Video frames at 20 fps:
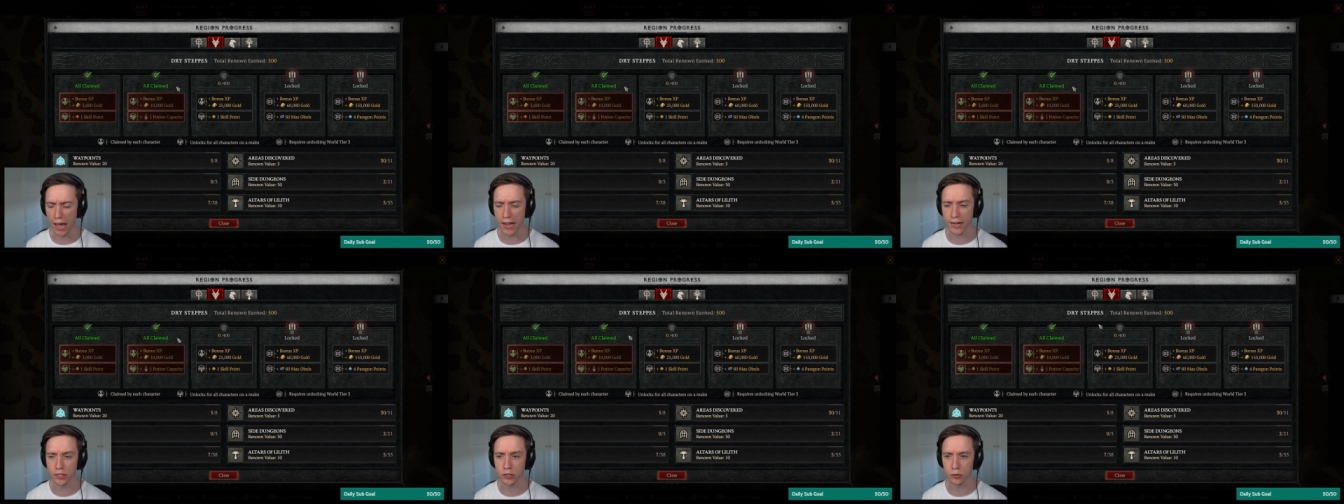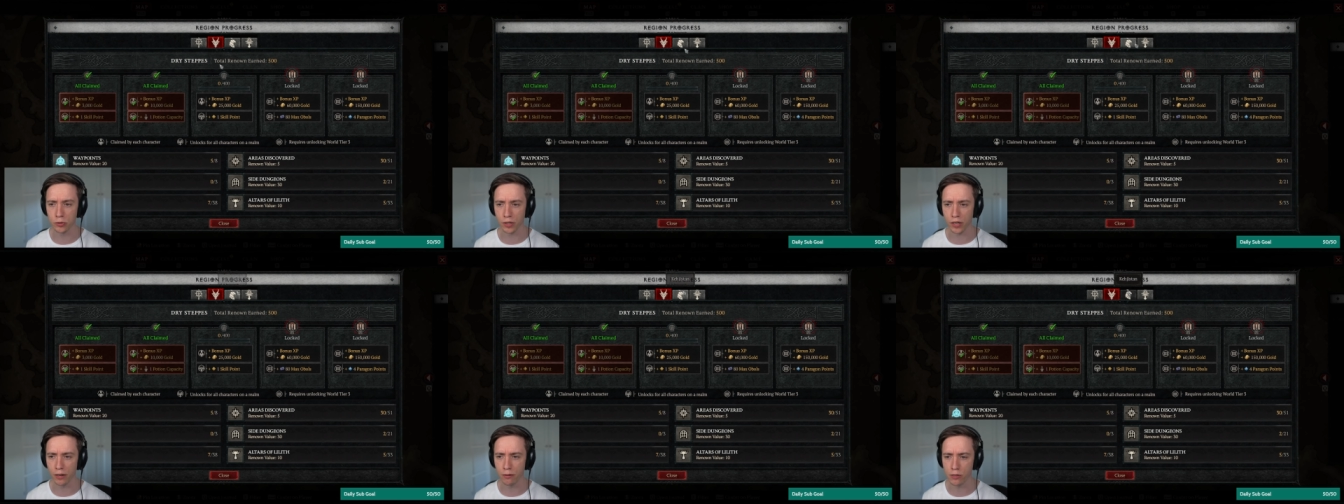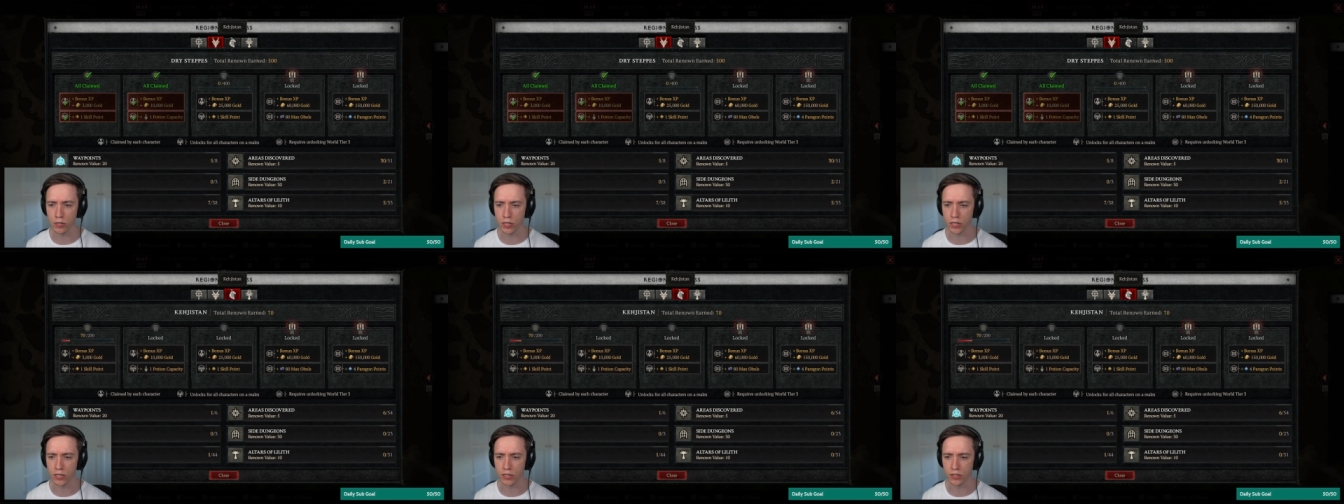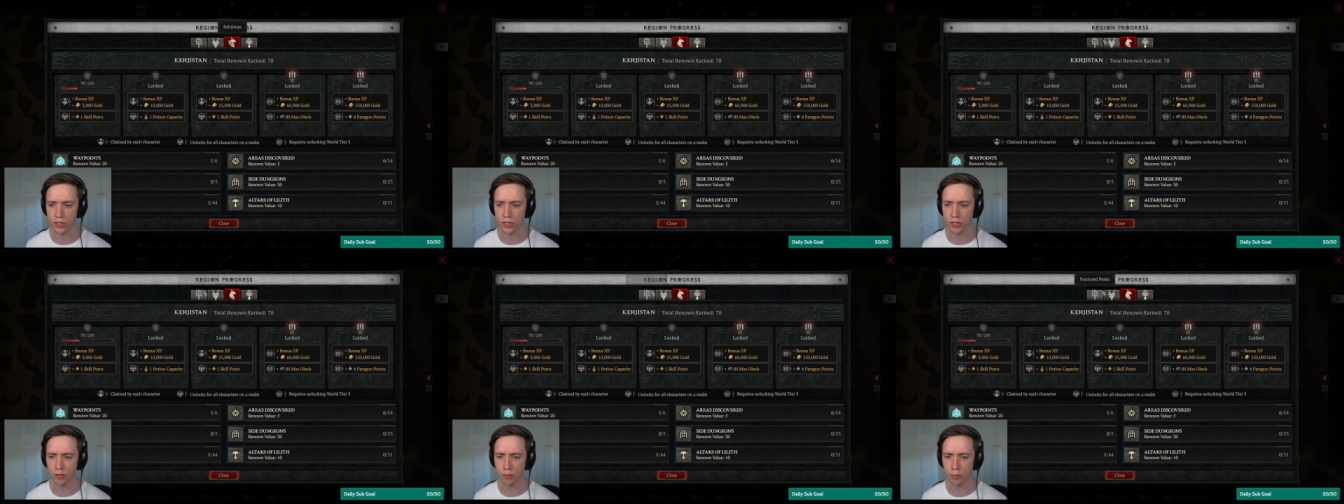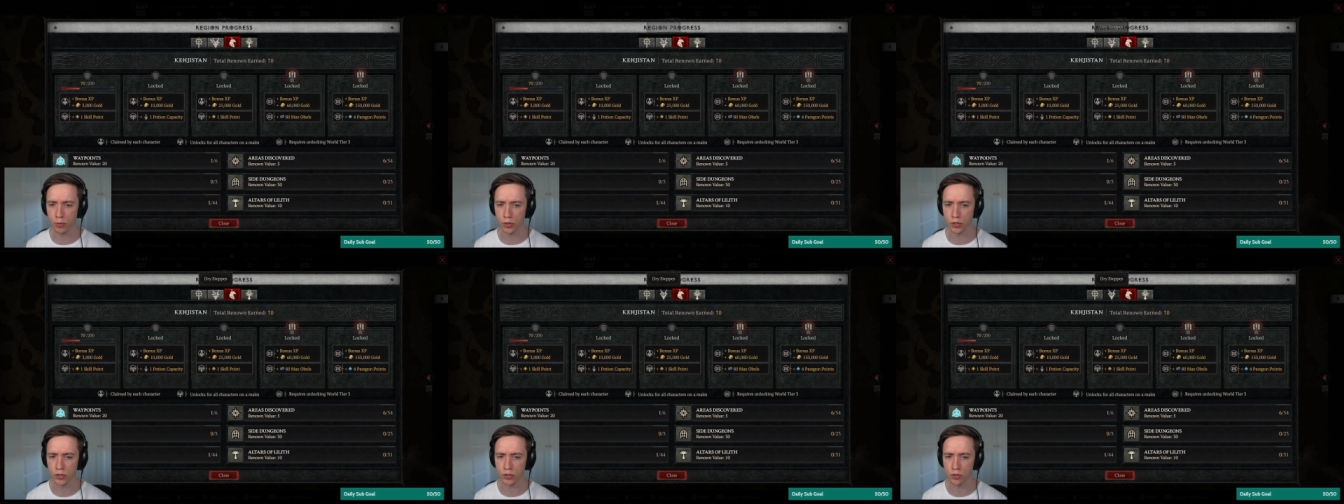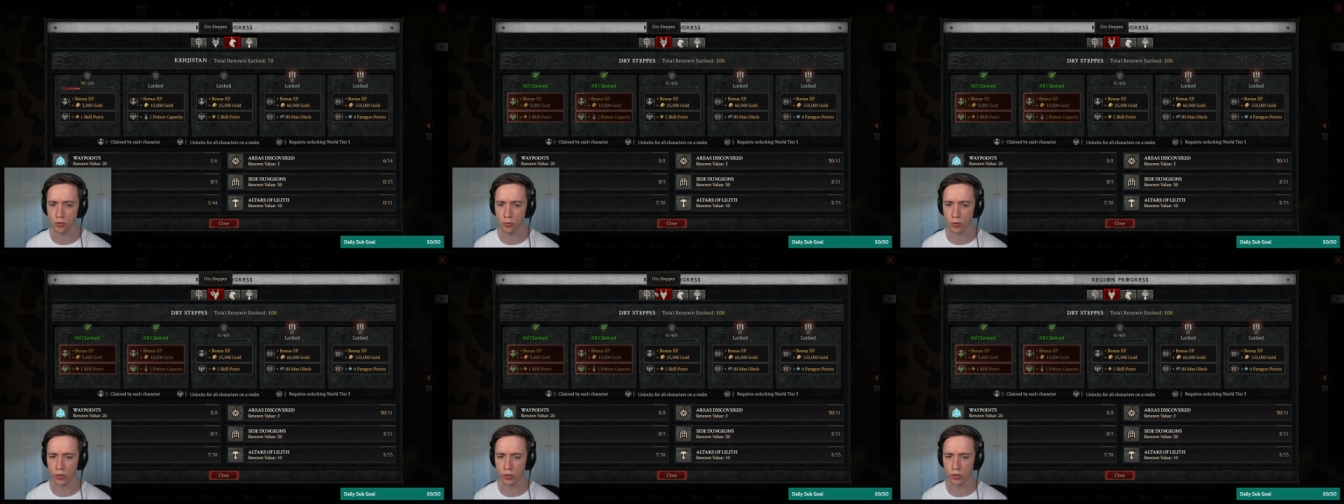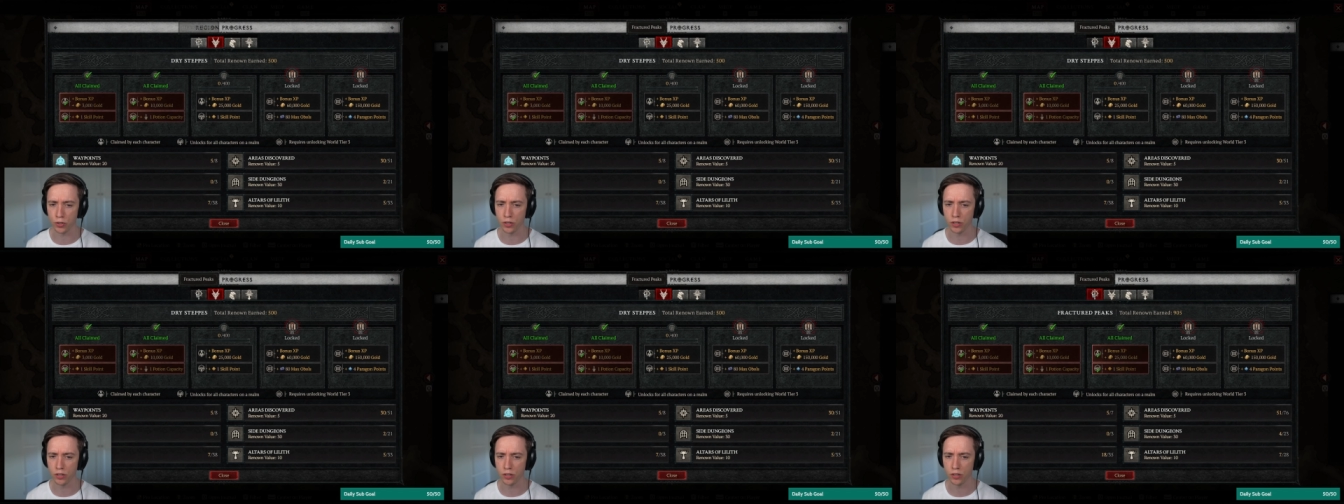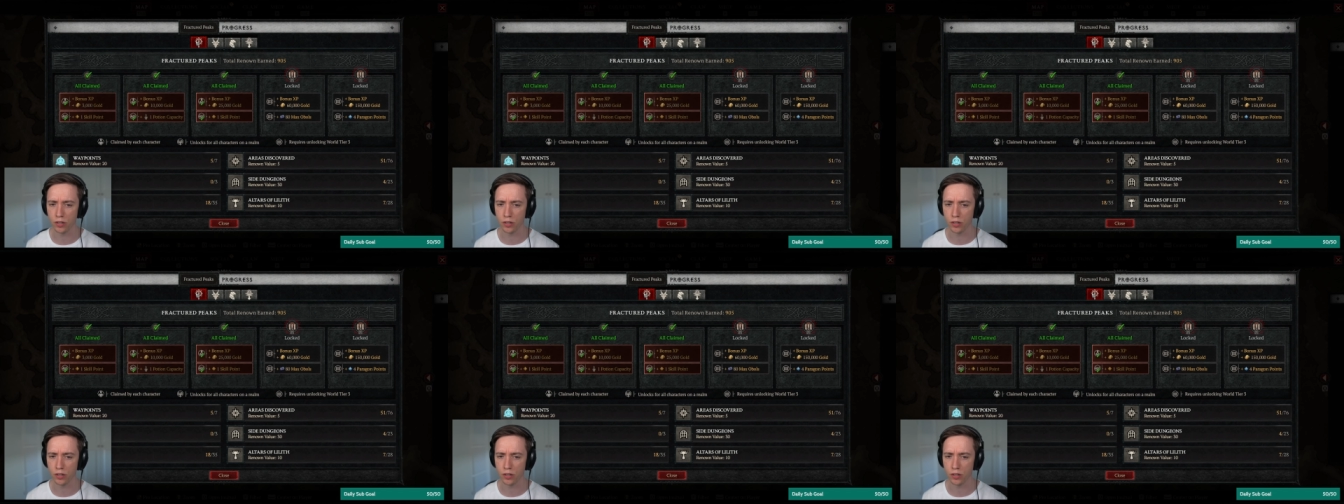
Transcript: Actual game changer. Seven potions is real good.